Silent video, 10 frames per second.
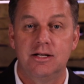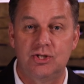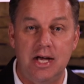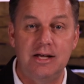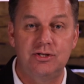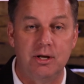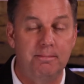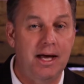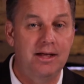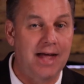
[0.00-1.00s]
ceased to
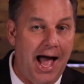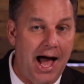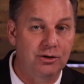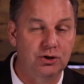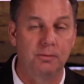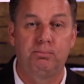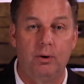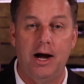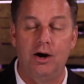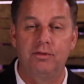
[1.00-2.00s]
be the house of
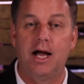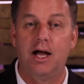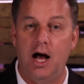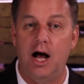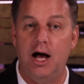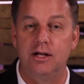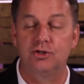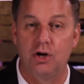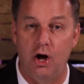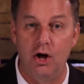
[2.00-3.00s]
prayer that God
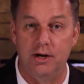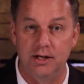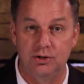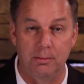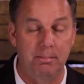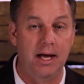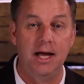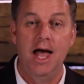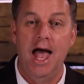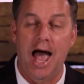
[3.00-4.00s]
has called us to be